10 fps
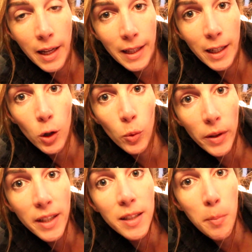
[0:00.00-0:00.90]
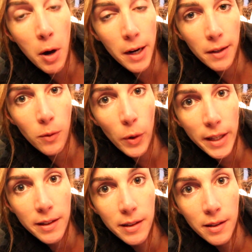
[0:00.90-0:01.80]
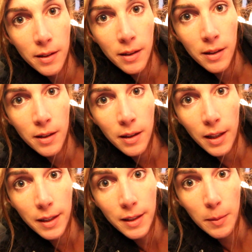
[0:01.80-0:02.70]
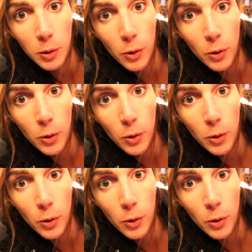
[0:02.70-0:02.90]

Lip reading: in like a really demonic voice. They just kept